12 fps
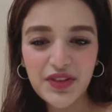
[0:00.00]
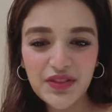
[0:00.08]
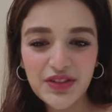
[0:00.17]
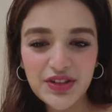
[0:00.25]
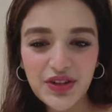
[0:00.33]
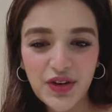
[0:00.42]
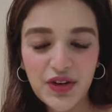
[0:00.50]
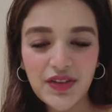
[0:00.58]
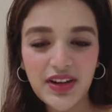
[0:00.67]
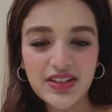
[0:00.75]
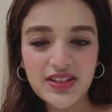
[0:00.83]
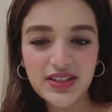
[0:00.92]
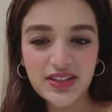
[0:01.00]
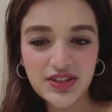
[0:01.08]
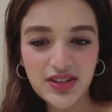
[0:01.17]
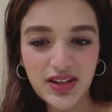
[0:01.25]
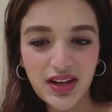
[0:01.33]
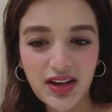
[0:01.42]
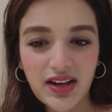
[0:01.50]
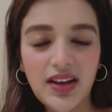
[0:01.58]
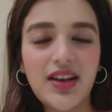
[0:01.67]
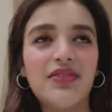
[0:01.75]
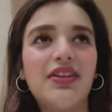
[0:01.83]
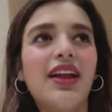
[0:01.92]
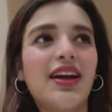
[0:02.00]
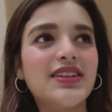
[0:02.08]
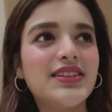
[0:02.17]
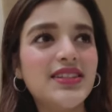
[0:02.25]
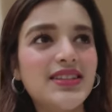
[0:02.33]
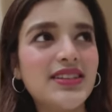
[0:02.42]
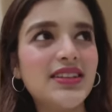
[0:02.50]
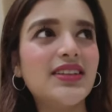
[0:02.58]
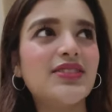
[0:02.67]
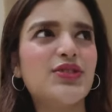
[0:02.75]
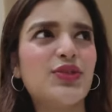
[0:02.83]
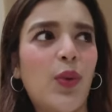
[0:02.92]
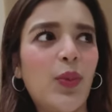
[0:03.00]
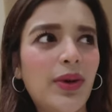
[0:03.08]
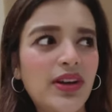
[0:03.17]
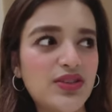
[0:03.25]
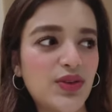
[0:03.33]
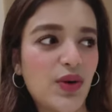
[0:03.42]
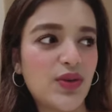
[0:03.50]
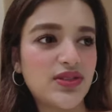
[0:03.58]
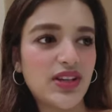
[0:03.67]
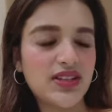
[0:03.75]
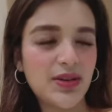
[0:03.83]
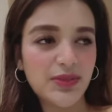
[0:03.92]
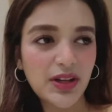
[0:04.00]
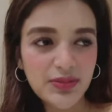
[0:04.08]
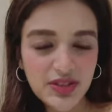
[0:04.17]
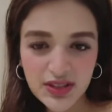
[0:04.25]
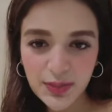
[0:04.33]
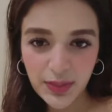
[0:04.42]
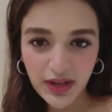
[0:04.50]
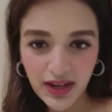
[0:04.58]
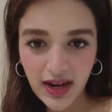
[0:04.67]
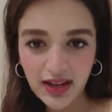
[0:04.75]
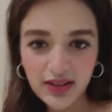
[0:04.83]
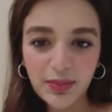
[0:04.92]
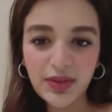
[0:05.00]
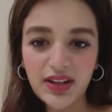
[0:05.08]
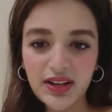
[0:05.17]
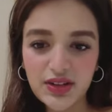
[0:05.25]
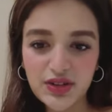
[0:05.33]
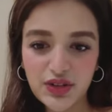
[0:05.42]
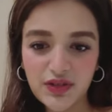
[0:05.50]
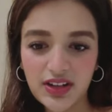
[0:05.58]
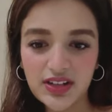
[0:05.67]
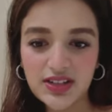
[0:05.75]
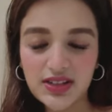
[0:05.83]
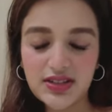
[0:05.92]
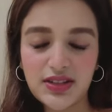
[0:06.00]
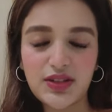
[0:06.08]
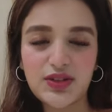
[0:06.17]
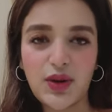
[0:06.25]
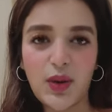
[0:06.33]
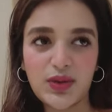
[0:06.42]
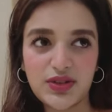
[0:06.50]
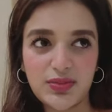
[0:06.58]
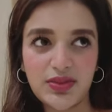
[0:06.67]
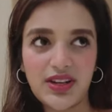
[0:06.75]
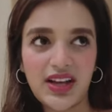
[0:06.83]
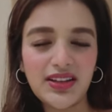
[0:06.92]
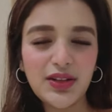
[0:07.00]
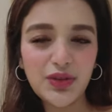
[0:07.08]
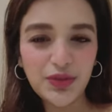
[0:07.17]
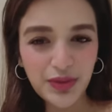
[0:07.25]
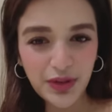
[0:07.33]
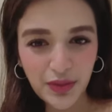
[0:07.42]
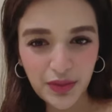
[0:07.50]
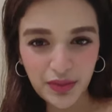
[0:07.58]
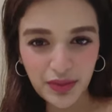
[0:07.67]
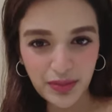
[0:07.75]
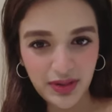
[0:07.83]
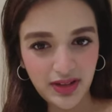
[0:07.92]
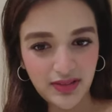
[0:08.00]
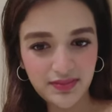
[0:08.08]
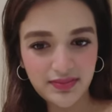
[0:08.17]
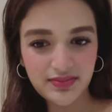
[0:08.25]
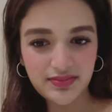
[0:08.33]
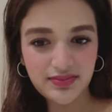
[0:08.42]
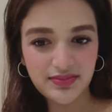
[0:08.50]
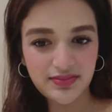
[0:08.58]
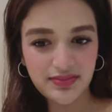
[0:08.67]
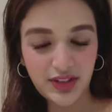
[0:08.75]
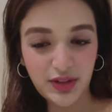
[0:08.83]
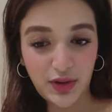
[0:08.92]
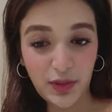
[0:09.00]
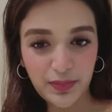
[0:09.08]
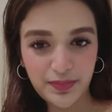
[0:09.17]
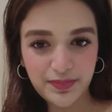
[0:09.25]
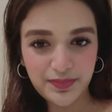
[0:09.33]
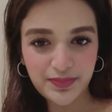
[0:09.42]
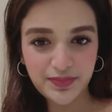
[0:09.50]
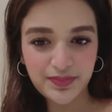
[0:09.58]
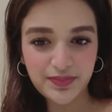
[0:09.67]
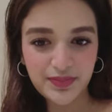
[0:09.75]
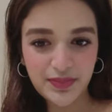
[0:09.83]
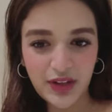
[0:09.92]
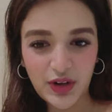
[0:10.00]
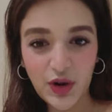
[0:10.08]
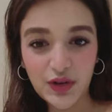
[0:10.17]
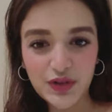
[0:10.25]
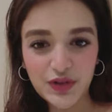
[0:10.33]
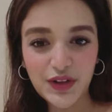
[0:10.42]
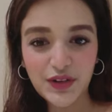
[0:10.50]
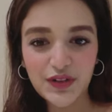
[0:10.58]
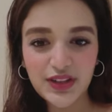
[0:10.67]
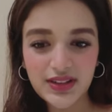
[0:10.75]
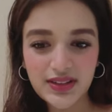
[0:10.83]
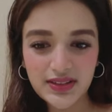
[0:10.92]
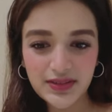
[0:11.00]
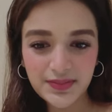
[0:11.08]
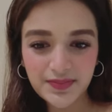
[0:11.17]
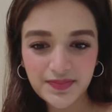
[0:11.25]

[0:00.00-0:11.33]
Favorite song of Arijit and Shreya? Well, Arijit Singh, so many songs. I sometimes just play like a playlist of Arijit Singh songs, but I think Tumi Ho would be the top notch favorite.